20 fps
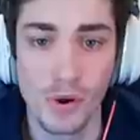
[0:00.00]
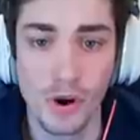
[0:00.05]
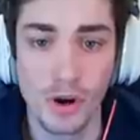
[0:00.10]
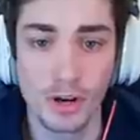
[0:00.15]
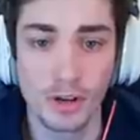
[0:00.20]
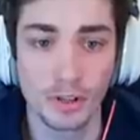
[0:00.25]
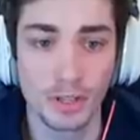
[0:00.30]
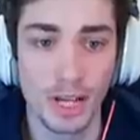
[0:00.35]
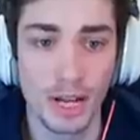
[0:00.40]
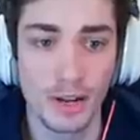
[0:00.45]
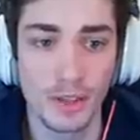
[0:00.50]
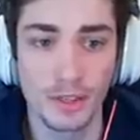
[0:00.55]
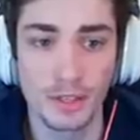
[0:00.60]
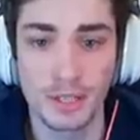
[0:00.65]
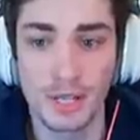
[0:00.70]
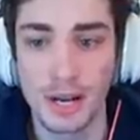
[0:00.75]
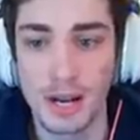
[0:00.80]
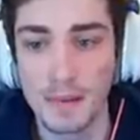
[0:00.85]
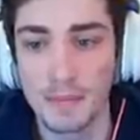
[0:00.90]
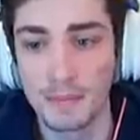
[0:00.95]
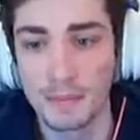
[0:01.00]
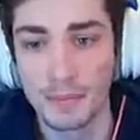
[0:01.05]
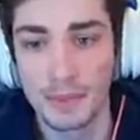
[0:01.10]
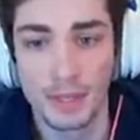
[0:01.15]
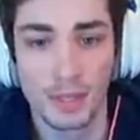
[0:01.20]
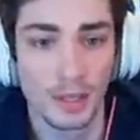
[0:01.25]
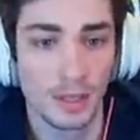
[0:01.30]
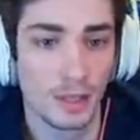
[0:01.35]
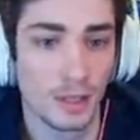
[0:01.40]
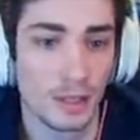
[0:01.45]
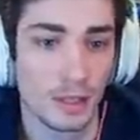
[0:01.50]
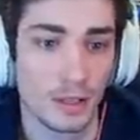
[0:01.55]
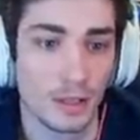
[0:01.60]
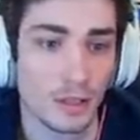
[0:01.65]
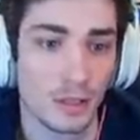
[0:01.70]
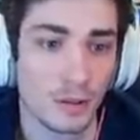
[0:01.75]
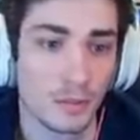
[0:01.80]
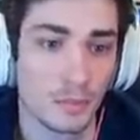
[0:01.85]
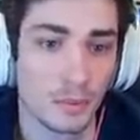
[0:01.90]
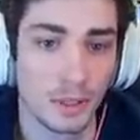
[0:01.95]
mark a lot of the time.
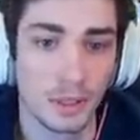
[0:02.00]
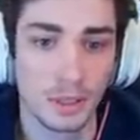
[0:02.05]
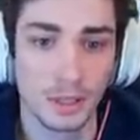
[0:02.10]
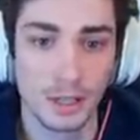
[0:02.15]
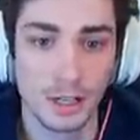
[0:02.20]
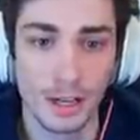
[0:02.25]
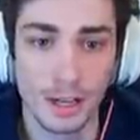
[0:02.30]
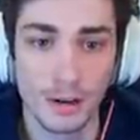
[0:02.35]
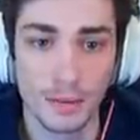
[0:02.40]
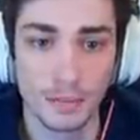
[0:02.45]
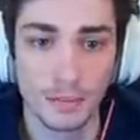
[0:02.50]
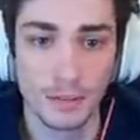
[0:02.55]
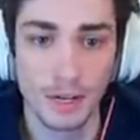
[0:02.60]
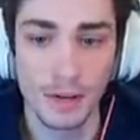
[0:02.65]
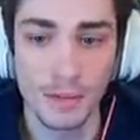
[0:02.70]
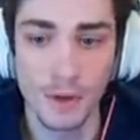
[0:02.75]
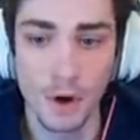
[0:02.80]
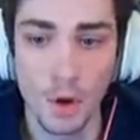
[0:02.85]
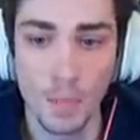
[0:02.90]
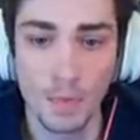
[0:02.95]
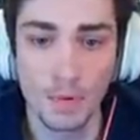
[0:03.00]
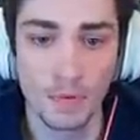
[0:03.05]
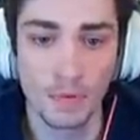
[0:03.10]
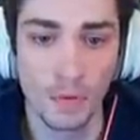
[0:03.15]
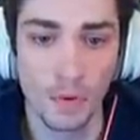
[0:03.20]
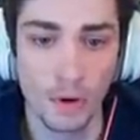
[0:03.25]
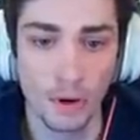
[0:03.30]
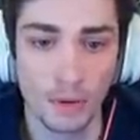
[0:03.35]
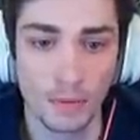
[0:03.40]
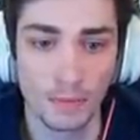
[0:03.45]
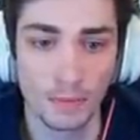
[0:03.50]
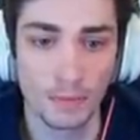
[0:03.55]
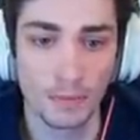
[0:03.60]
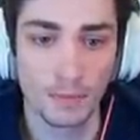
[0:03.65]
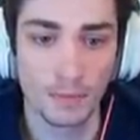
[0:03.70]
But I am I'm hoping for it.